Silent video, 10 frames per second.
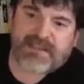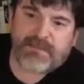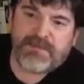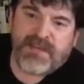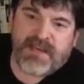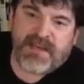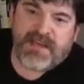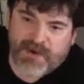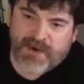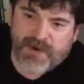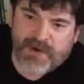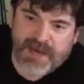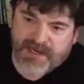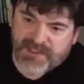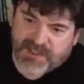the piano to
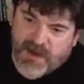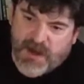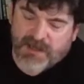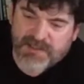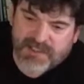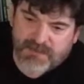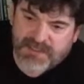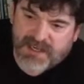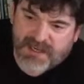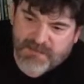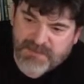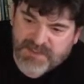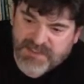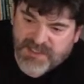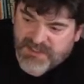write a song, sometimes
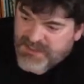sitting